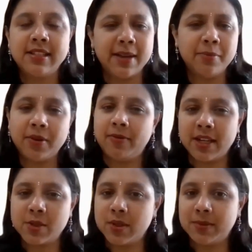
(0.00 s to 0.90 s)
the same
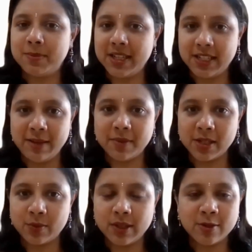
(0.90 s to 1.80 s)
reflects with my team
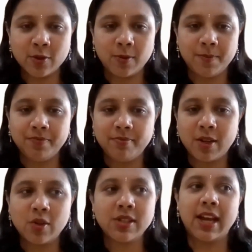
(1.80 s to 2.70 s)
as well. So
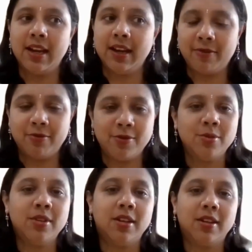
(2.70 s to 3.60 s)
because I love
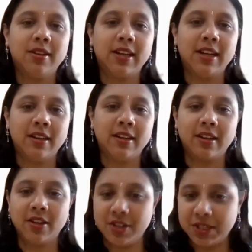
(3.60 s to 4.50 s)
to learn
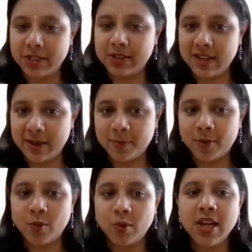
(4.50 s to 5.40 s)
and continuously
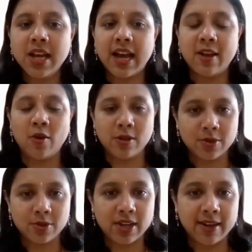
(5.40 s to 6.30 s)
improve, I
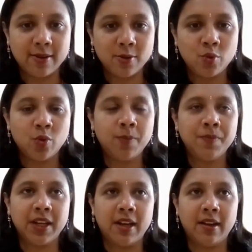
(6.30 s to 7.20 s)
also try
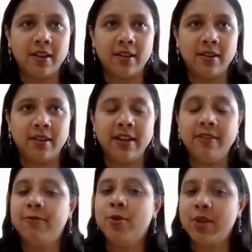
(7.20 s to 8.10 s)
to
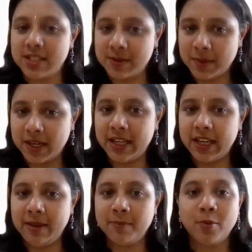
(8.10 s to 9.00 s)
influence my
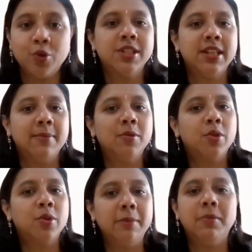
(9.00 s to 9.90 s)
team, push them
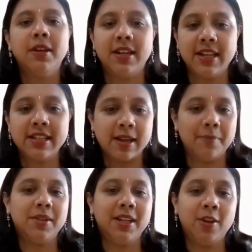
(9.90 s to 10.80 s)
to keep learning
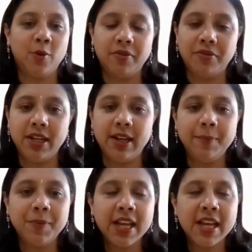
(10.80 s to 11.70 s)
something new every
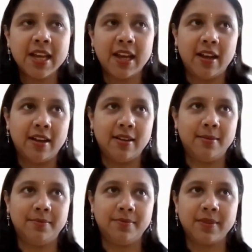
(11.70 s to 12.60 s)
day.
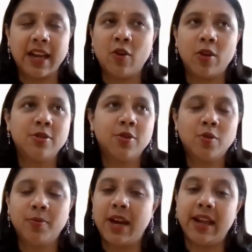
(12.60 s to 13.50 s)
And also
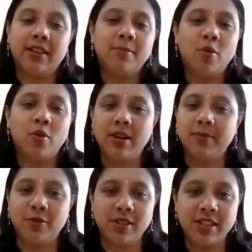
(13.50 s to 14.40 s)
to break the
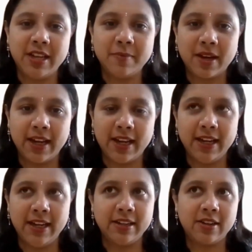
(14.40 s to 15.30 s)
boredom for the team,
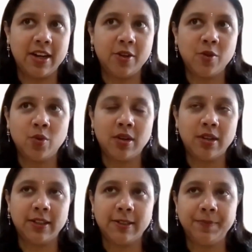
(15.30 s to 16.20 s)
I try
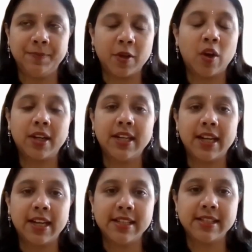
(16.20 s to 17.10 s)
to
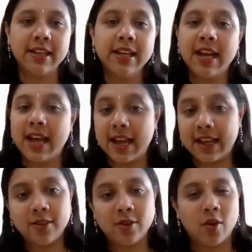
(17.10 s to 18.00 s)
organize
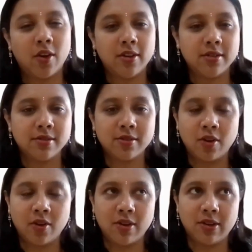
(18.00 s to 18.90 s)
hackathons
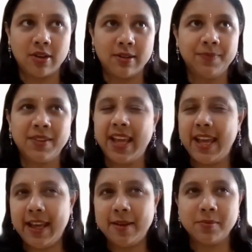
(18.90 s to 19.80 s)
or
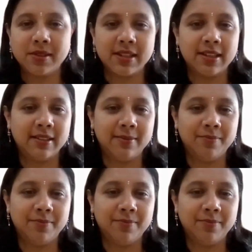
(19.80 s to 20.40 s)
games,